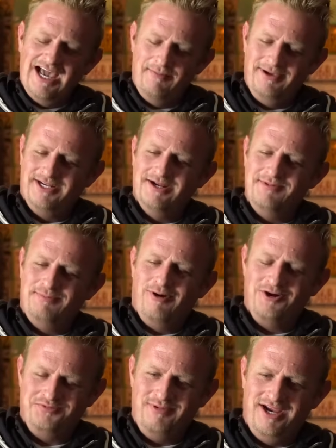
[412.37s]
I pick it up and the
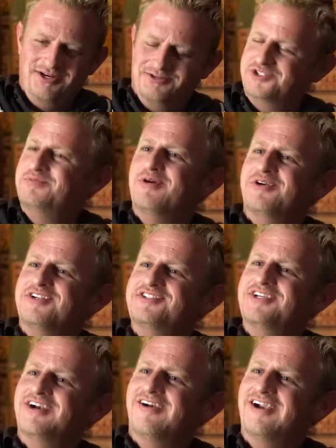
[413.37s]
parts manager's smoking a
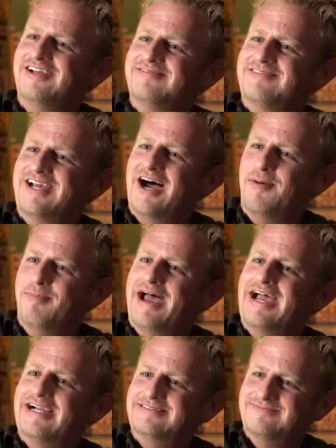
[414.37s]
cigarette out
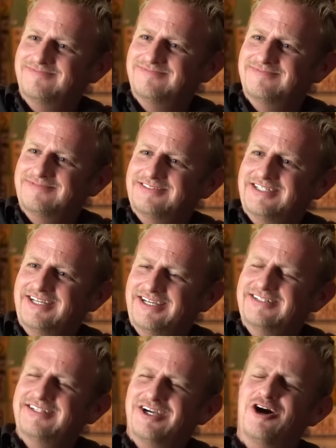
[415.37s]
back.
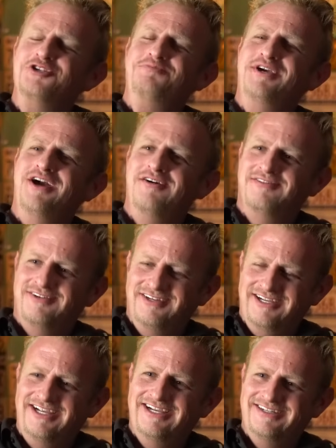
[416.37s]
Calls me over,
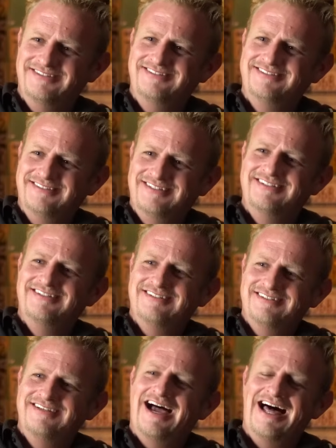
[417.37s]
he goes,
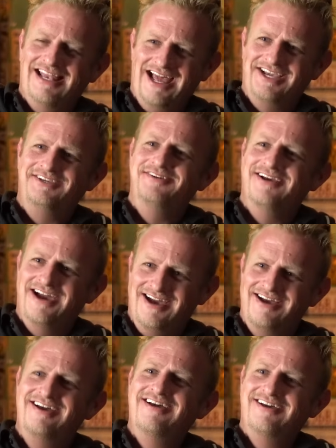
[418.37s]
I like you,
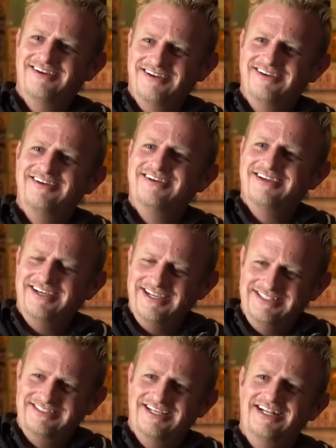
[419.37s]
guy.
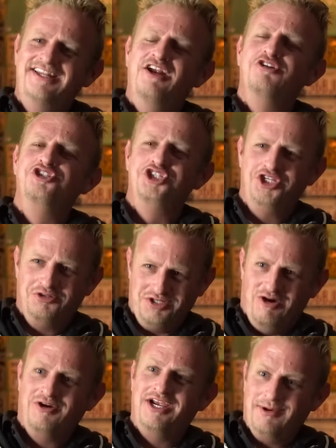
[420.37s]
He said, they're still
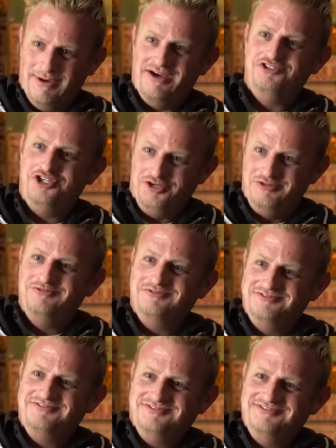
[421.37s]
talking about you.
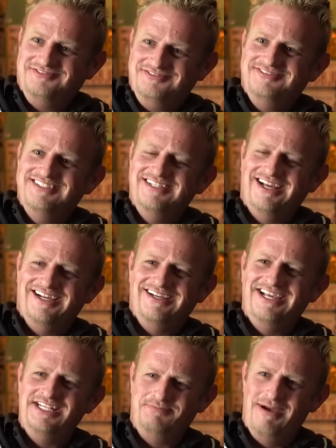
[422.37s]

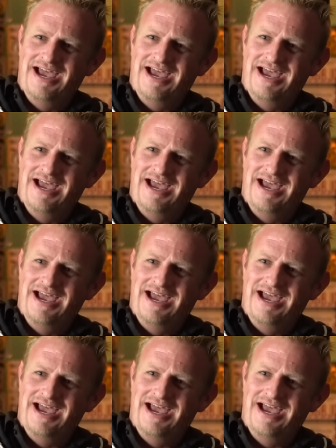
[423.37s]
Like, he's